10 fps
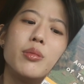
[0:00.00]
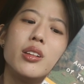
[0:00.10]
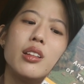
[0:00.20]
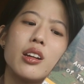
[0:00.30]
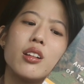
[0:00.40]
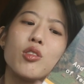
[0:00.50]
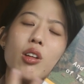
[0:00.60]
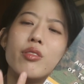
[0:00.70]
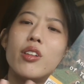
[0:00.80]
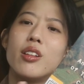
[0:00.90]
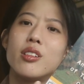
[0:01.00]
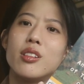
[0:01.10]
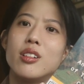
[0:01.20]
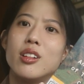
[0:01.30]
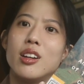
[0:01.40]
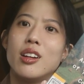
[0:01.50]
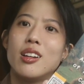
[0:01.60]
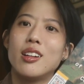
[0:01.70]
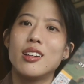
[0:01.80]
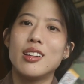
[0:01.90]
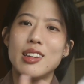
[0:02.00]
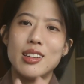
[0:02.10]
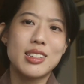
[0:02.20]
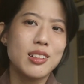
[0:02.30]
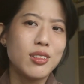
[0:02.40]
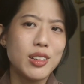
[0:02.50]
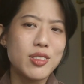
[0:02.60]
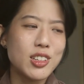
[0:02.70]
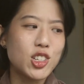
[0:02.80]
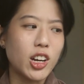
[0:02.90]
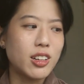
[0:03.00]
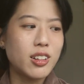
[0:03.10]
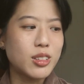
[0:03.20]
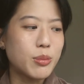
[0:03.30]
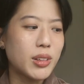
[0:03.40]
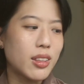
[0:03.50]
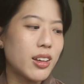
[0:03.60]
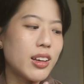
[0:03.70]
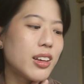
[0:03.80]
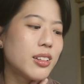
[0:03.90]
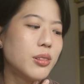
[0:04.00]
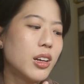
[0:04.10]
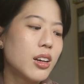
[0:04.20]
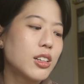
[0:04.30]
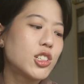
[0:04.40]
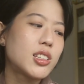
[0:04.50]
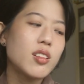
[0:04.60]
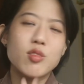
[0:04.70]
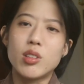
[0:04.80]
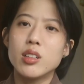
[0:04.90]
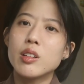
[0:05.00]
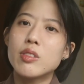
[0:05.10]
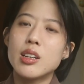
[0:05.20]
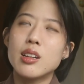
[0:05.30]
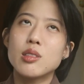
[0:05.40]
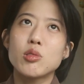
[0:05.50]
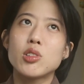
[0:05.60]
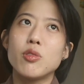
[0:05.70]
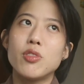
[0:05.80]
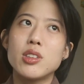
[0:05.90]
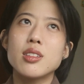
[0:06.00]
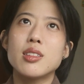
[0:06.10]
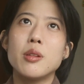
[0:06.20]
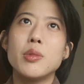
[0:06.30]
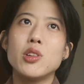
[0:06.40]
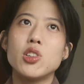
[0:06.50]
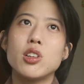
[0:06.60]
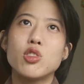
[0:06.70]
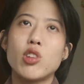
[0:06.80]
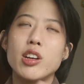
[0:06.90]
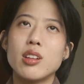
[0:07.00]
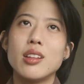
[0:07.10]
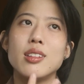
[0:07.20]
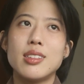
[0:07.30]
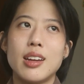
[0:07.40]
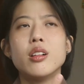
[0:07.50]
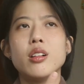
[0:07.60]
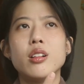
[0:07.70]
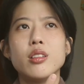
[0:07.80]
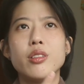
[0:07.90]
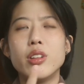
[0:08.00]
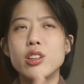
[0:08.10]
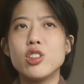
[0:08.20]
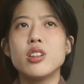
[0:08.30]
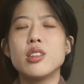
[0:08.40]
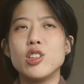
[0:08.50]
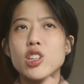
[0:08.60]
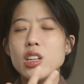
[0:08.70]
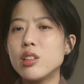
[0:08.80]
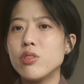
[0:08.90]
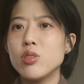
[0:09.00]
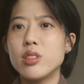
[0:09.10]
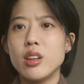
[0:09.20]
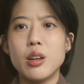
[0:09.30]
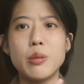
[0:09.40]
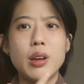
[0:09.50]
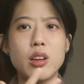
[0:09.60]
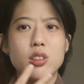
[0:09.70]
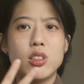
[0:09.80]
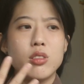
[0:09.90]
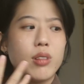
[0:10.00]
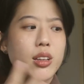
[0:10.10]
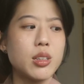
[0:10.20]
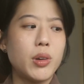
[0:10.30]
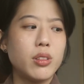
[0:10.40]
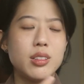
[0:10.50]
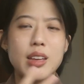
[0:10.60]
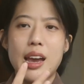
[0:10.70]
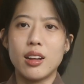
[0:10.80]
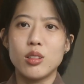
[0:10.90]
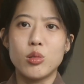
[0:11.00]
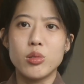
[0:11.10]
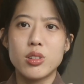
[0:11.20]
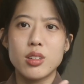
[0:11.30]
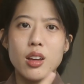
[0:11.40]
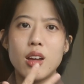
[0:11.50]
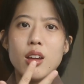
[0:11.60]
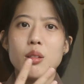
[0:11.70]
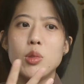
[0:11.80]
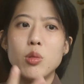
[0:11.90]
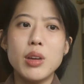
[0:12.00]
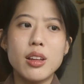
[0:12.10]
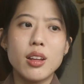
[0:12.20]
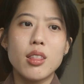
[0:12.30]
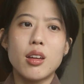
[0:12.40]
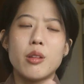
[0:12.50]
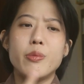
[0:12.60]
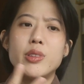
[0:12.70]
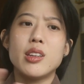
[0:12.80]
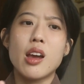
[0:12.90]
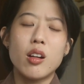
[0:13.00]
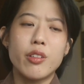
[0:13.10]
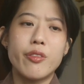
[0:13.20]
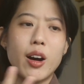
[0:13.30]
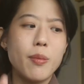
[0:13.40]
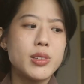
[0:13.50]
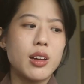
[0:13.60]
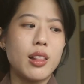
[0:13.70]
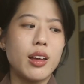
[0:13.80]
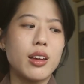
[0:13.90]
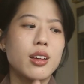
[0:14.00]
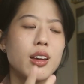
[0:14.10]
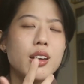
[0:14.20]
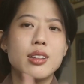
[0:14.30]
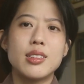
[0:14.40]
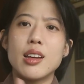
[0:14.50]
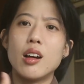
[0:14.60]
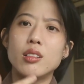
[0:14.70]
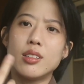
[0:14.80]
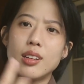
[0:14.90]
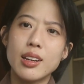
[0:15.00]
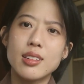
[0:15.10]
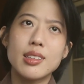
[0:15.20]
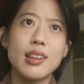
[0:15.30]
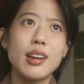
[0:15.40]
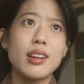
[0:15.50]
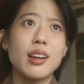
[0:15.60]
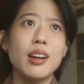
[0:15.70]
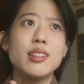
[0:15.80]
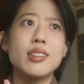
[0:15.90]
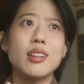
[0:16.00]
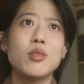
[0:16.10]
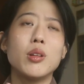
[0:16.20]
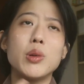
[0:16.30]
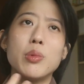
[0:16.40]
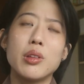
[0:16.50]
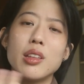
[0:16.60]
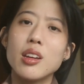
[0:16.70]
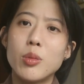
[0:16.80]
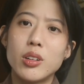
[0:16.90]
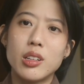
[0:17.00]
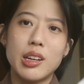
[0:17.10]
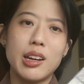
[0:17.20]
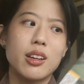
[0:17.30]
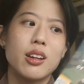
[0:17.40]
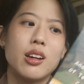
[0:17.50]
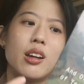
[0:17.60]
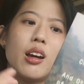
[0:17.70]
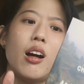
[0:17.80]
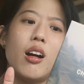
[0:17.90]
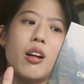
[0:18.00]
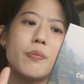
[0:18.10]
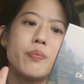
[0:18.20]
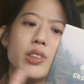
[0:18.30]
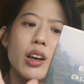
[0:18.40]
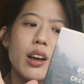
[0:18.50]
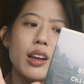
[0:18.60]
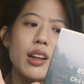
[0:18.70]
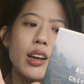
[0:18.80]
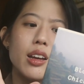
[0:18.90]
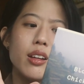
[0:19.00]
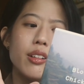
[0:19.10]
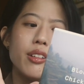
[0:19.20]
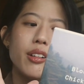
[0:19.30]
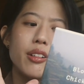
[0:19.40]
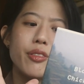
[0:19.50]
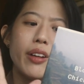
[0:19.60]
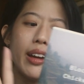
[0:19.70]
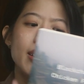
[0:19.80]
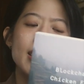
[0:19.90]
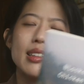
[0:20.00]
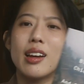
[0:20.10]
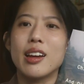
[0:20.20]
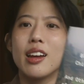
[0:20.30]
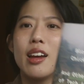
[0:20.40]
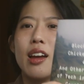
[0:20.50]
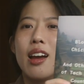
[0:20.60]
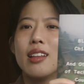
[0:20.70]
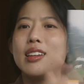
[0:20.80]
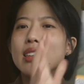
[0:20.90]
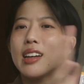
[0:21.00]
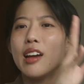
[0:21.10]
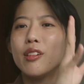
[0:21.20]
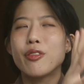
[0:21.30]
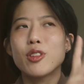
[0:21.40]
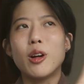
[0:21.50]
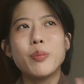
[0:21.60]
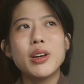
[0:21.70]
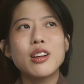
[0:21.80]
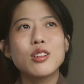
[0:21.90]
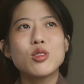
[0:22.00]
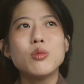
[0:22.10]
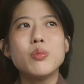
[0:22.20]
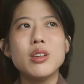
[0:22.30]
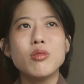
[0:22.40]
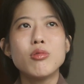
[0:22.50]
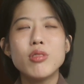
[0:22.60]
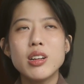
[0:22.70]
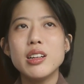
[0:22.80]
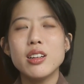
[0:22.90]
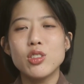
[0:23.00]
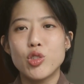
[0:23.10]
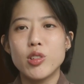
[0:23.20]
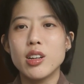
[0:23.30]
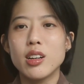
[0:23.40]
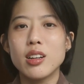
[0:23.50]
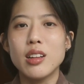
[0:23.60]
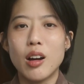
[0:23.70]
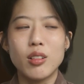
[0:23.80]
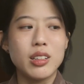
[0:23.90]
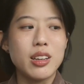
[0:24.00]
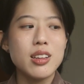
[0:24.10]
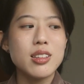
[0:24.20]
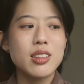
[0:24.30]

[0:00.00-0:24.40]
like her grandfather, still lives in China or something like that, and she still has relatives there, so she visits them and she tries to understand the villagers, and she interviews them and she writes about these anecdotes. You're meeting them, seeing how the farms are like, seeing how the tech is like, understanding what people think about the tech. Yeah, and I find this kind of topic to be really intriguing nowadays.